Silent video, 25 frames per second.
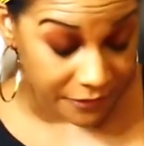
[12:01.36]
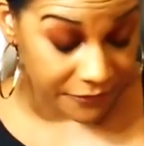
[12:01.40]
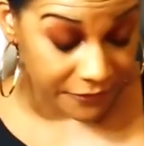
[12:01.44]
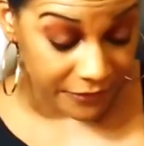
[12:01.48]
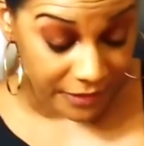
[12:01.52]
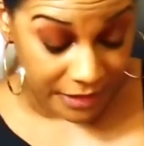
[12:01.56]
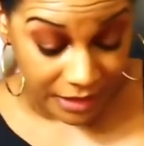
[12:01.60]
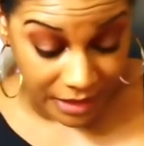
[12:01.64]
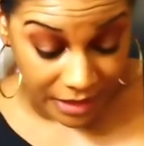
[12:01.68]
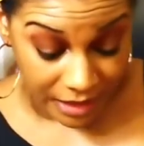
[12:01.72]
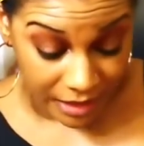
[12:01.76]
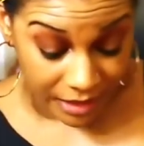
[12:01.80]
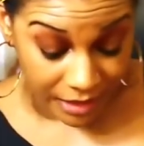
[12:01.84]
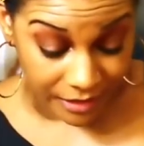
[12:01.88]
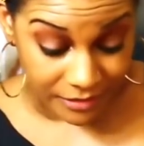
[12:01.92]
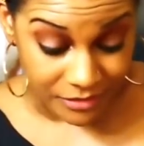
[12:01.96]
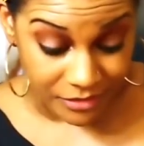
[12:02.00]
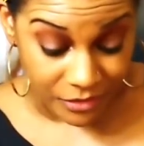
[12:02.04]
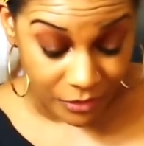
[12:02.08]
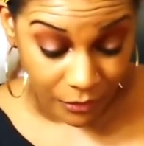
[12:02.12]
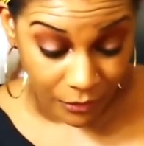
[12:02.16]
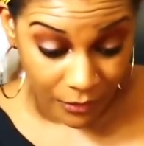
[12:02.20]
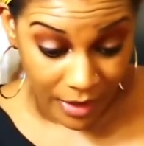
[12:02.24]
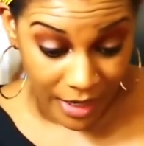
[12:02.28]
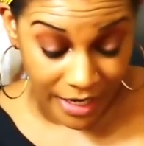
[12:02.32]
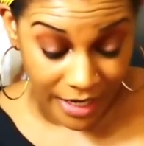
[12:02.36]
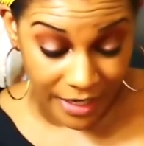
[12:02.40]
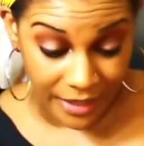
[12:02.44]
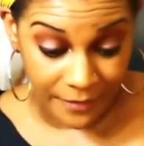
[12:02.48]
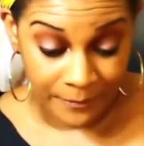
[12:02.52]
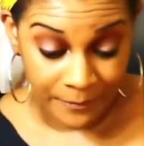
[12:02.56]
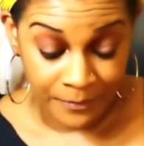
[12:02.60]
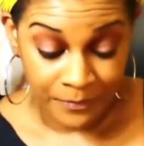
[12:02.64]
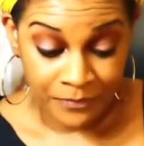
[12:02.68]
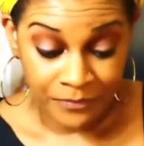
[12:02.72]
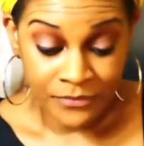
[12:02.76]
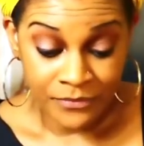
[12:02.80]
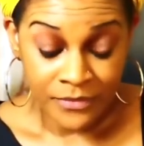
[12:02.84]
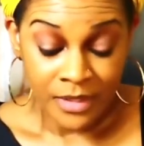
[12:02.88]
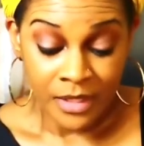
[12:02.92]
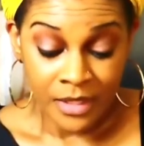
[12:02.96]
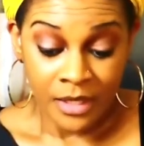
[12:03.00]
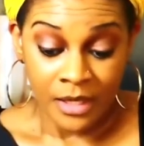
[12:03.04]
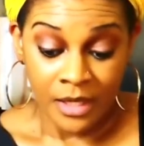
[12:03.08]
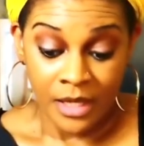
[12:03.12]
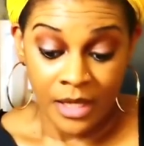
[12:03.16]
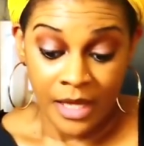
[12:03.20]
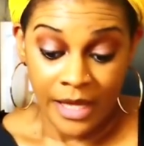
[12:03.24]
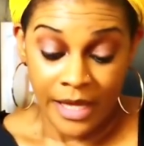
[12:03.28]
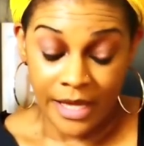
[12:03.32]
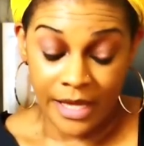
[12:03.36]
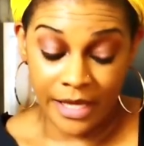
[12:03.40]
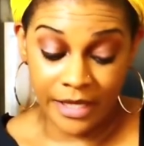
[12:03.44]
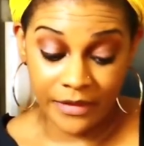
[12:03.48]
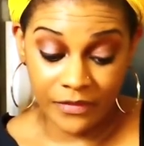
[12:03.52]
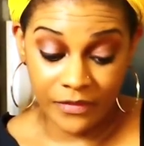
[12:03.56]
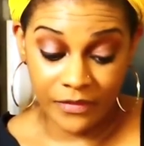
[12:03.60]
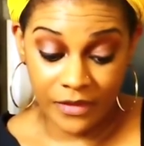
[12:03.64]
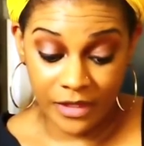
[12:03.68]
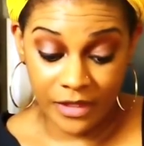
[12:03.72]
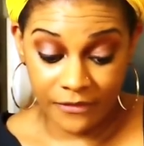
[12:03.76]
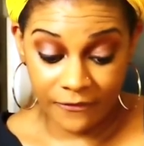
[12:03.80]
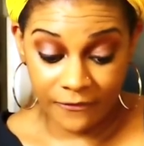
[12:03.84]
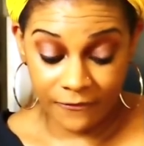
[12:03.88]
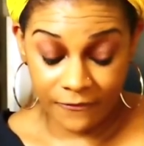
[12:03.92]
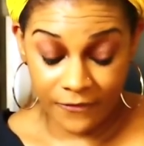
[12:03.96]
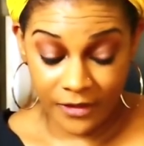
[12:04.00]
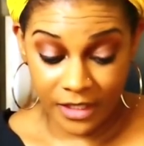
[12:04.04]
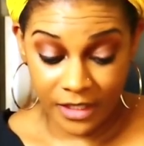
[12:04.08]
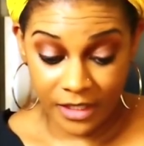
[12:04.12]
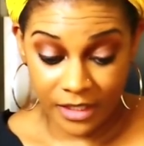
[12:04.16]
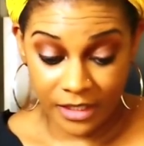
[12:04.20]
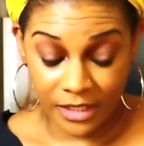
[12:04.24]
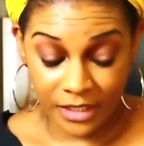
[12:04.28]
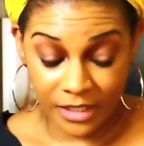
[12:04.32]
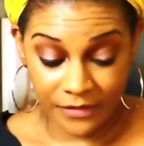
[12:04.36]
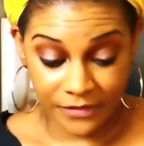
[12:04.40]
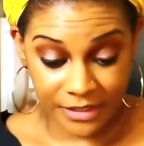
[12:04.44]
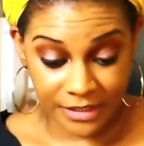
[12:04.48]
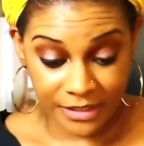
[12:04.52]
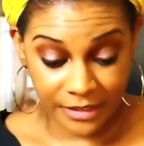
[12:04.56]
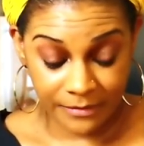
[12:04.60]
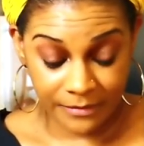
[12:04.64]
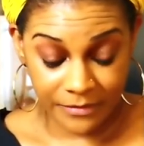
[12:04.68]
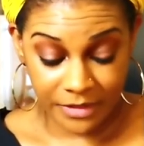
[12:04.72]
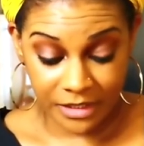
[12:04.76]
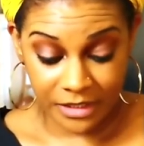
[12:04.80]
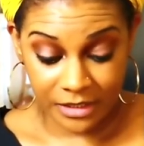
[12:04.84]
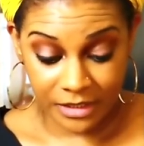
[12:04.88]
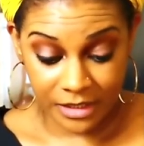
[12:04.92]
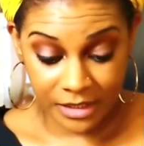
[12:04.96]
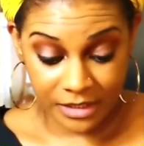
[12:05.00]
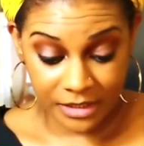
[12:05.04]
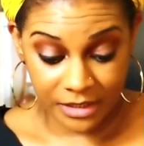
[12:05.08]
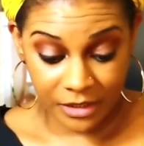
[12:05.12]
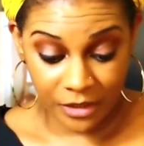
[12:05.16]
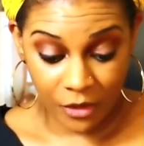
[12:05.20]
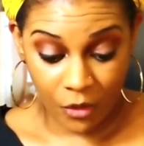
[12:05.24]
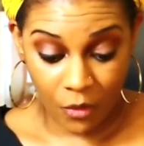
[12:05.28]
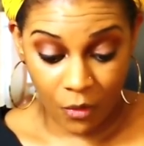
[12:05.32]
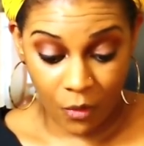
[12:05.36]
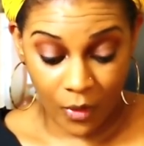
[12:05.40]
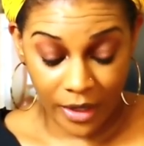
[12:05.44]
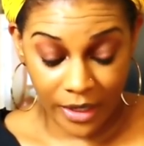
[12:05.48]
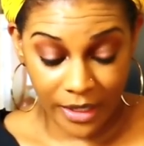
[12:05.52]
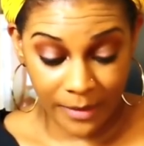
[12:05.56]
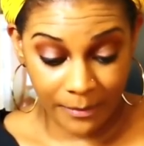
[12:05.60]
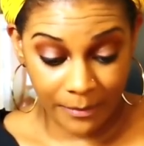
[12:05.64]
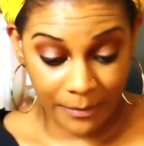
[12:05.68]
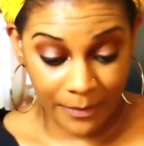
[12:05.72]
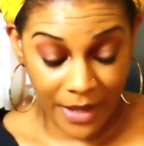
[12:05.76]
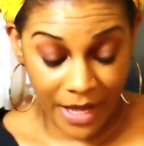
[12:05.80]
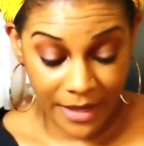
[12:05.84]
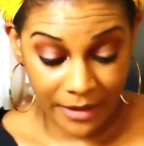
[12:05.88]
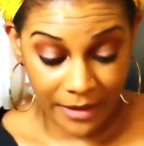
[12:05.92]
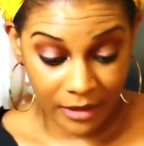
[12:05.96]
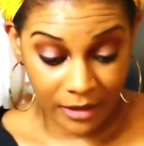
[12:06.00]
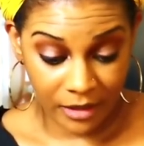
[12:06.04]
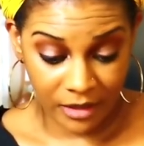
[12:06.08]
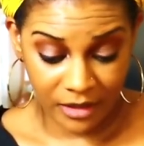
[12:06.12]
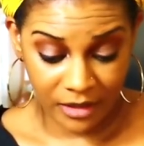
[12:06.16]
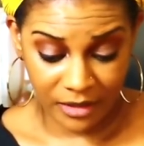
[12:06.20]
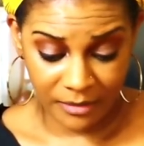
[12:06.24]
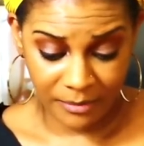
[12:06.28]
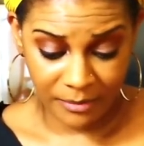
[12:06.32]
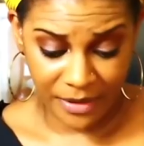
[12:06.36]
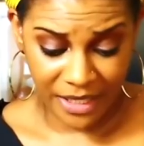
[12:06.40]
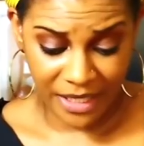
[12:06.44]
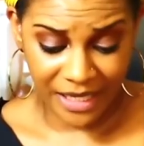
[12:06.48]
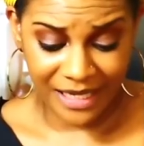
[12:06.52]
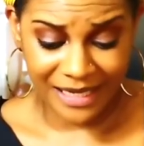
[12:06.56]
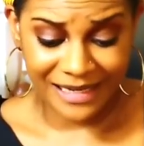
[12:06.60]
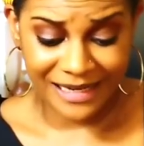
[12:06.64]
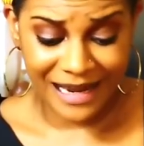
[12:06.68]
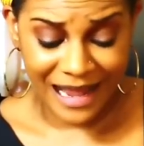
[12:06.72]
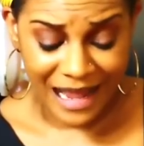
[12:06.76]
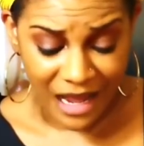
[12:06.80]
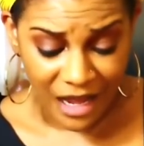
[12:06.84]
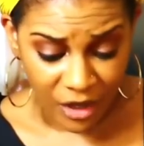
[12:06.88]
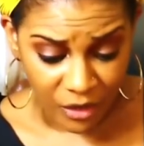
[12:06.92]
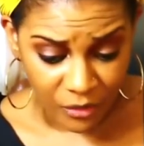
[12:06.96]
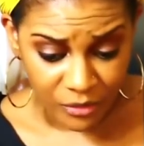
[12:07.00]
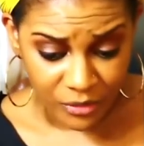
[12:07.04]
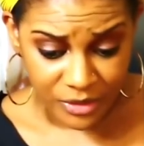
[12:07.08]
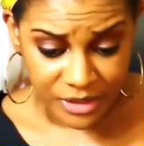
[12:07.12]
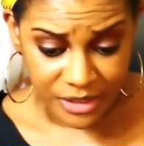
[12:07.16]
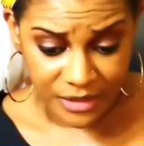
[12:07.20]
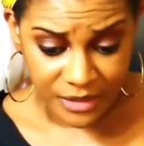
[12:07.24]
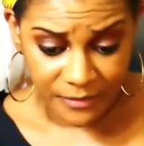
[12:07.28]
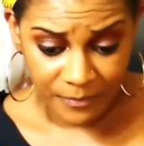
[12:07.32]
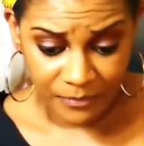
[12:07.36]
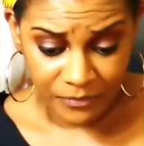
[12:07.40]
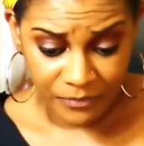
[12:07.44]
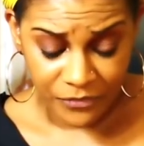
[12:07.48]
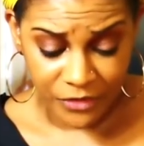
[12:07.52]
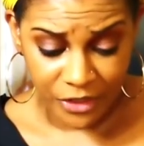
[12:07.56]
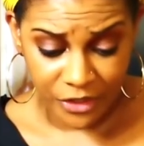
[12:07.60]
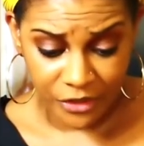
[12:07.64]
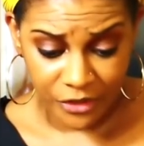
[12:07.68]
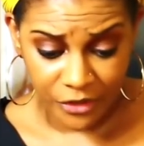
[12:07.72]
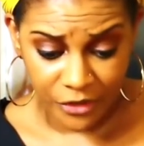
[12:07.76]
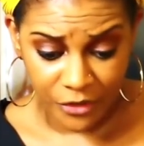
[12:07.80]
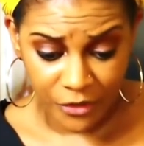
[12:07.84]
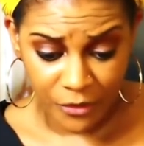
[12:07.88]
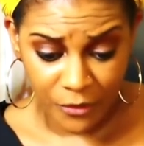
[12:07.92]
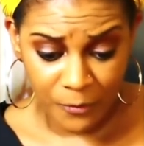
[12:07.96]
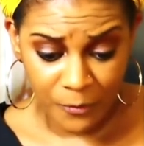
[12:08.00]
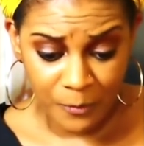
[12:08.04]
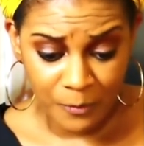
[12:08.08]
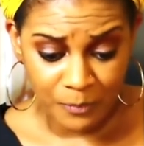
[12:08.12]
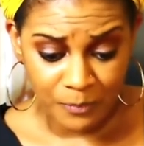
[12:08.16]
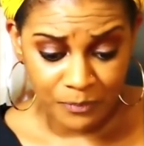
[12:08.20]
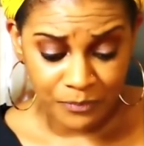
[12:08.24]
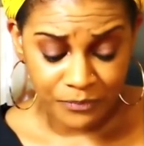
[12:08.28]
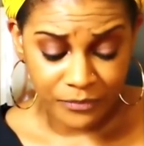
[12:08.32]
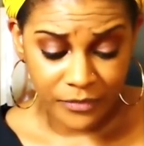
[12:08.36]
and things, right? In the event, if something doesn't quite pan out, you know,